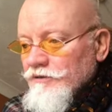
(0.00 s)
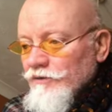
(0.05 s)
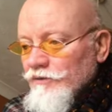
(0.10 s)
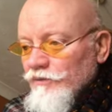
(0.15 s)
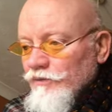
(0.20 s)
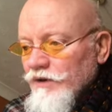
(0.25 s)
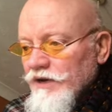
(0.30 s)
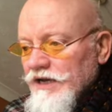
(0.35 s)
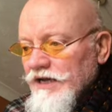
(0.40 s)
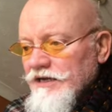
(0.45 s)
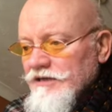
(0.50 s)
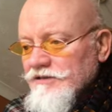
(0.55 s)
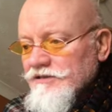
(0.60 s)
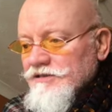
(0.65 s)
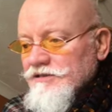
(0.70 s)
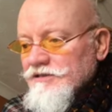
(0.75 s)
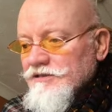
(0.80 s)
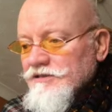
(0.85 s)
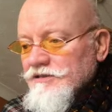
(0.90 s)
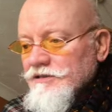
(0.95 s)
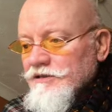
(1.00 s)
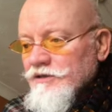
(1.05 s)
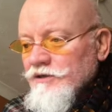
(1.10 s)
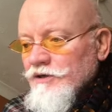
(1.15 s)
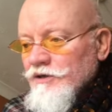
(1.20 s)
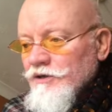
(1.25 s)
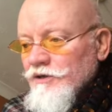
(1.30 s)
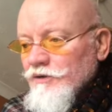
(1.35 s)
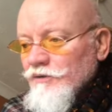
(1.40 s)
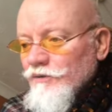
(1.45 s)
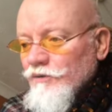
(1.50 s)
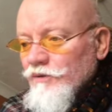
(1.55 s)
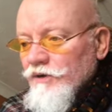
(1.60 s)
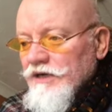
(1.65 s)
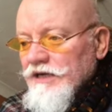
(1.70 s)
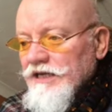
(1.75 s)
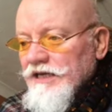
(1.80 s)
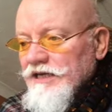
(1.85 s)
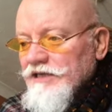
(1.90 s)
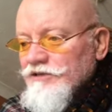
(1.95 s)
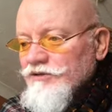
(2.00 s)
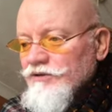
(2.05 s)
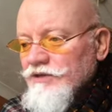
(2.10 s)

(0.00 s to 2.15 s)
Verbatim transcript: what else? What can I do